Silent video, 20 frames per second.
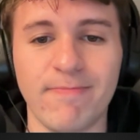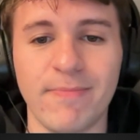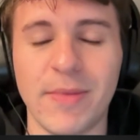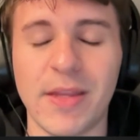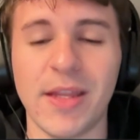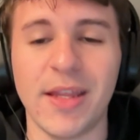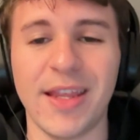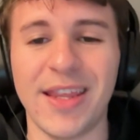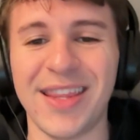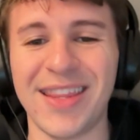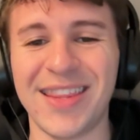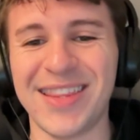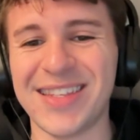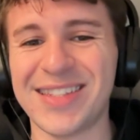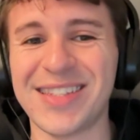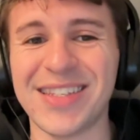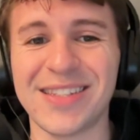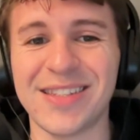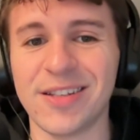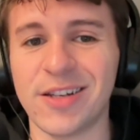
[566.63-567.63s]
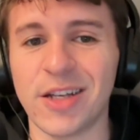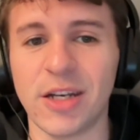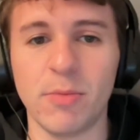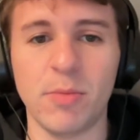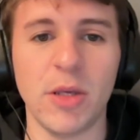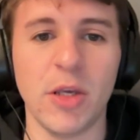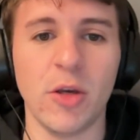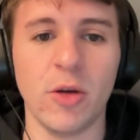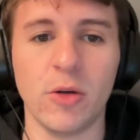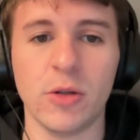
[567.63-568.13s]
This isn't going
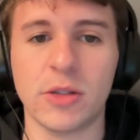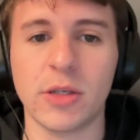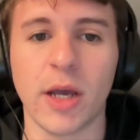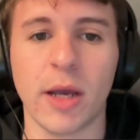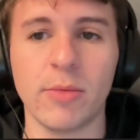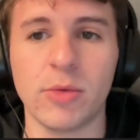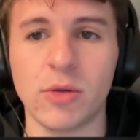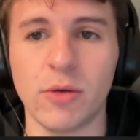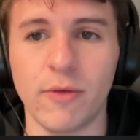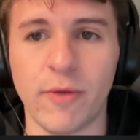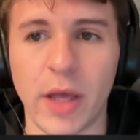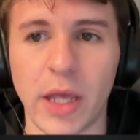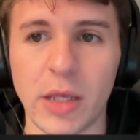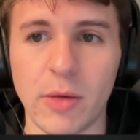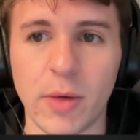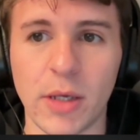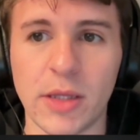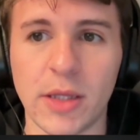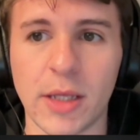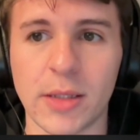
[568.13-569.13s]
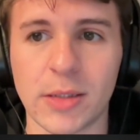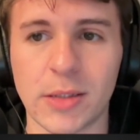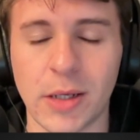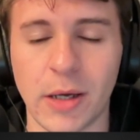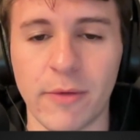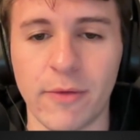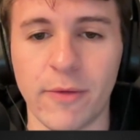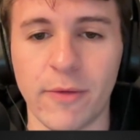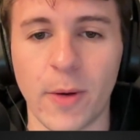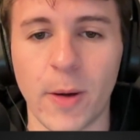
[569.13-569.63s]
to be a good time to evaluate that
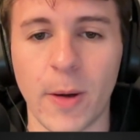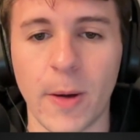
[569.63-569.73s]
stuff.